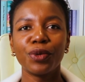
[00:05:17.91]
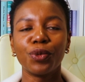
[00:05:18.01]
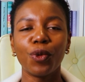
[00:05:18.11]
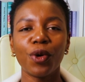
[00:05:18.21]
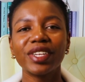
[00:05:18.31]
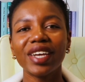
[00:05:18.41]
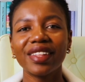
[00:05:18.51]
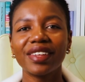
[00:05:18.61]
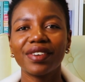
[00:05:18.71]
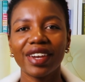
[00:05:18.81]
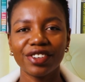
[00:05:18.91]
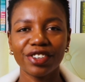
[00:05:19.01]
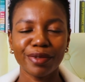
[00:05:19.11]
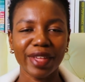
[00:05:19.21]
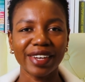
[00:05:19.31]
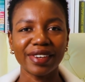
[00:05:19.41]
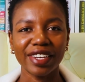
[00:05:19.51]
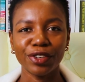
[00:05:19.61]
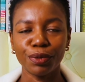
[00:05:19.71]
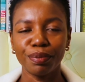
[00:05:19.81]
what are the relationships that I'm
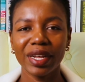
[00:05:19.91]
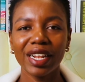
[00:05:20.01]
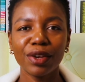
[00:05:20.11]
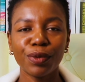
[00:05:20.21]
intending to build,